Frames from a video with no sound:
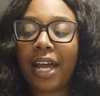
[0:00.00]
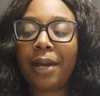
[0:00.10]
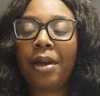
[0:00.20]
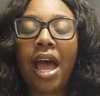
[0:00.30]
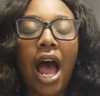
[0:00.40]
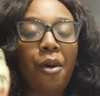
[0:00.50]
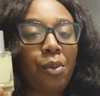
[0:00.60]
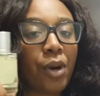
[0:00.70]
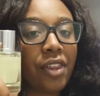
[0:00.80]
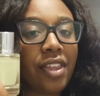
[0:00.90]
Okay, I
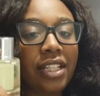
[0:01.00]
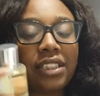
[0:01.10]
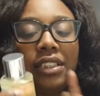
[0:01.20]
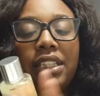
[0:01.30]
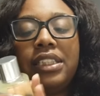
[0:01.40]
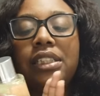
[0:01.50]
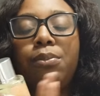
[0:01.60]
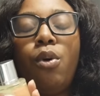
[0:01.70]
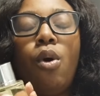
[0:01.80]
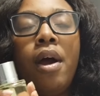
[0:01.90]
would wear this because this is
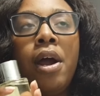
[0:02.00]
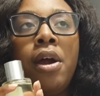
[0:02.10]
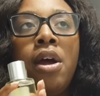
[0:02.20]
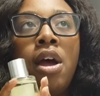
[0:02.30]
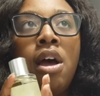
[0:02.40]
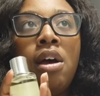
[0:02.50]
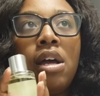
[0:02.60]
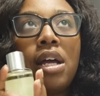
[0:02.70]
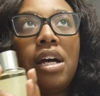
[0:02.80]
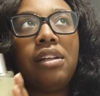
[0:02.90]
more
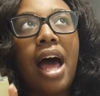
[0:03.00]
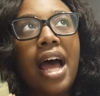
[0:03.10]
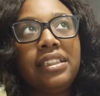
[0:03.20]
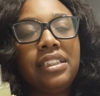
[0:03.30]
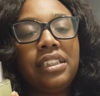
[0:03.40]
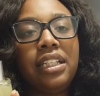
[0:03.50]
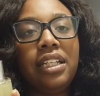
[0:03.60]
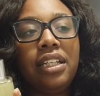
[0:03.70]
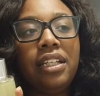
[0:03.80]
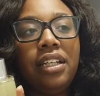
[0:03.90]

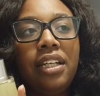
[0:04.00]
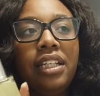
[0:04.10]
classy.